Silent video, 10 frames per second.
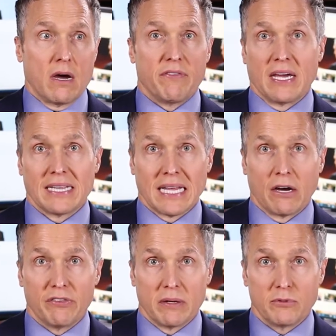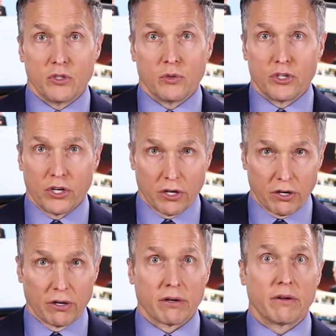they allowed them to
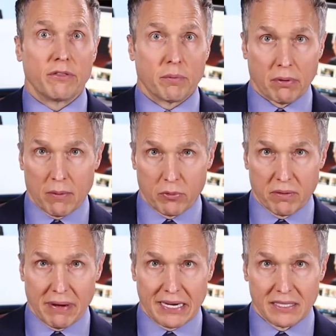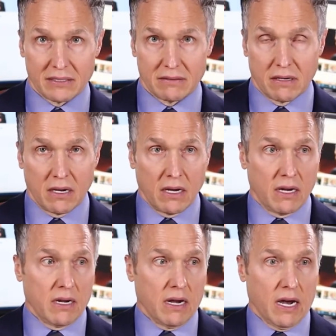cure the problem with the ballots.
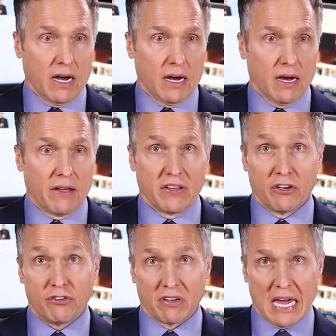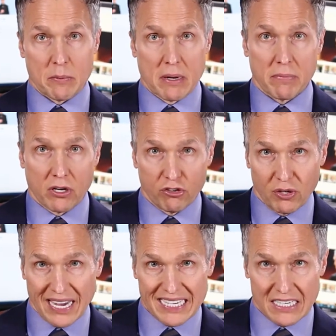And the issue came up because
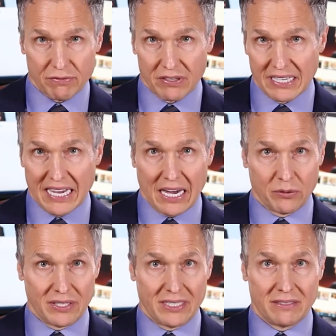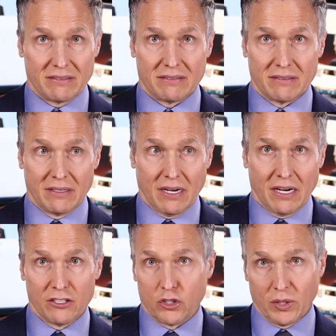you had different counties
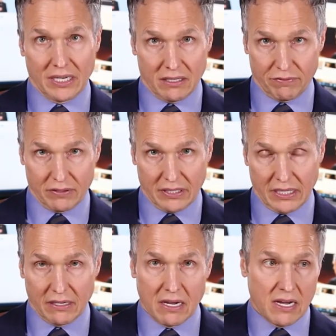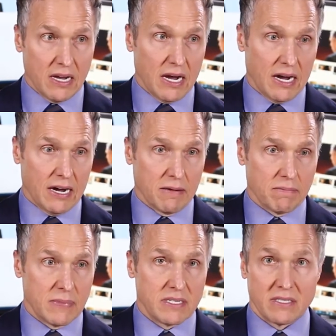doing it differently.
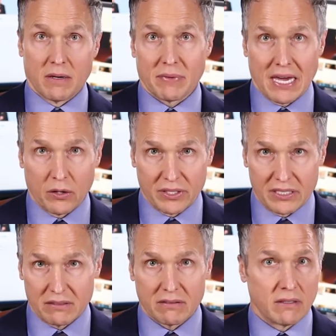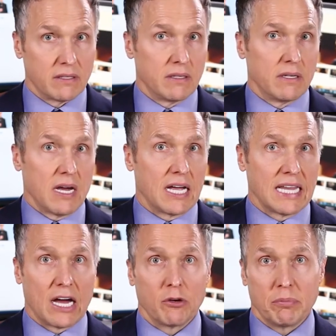Some counties
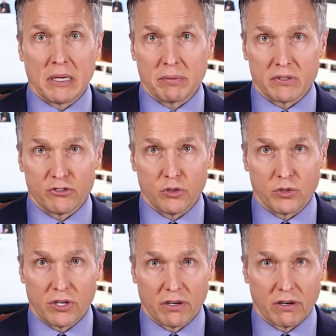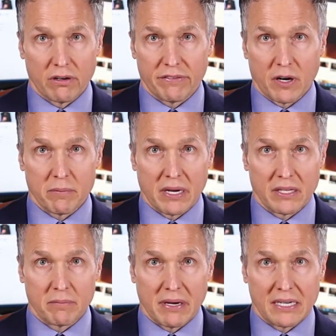allowed people to cure their
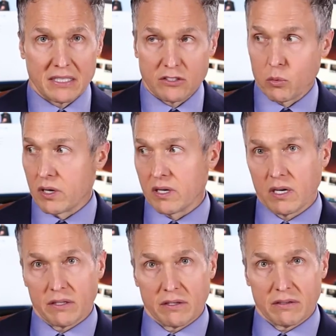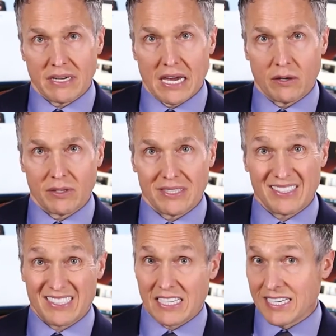mail-in ballots while other
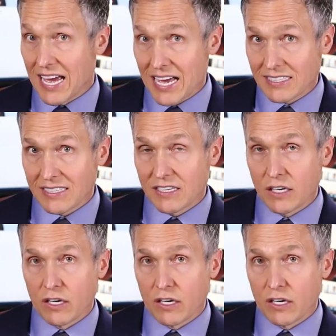counties did not.